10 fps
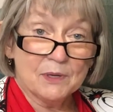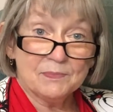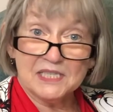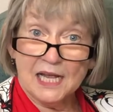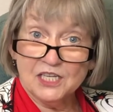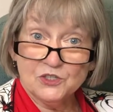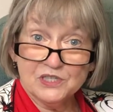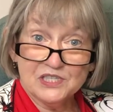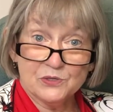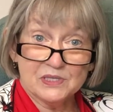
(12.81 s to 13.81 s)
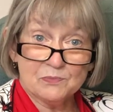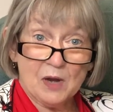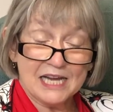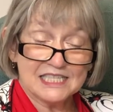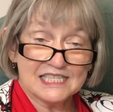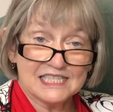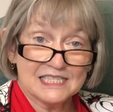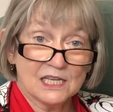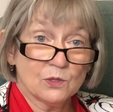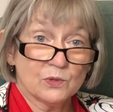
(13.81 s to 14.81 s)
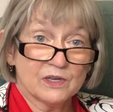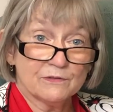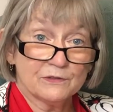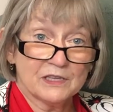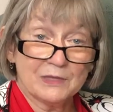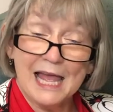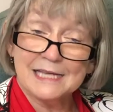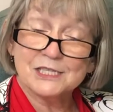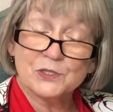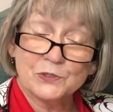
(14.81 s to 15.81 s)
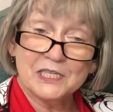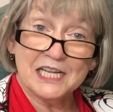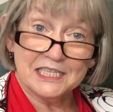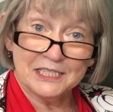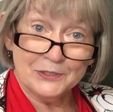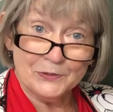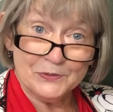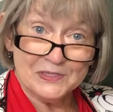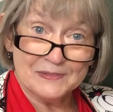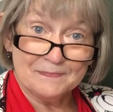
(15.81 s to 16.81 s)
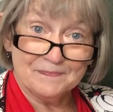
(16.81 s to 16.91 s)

a podiatrist who has practiced in Delaware for the last 38 years.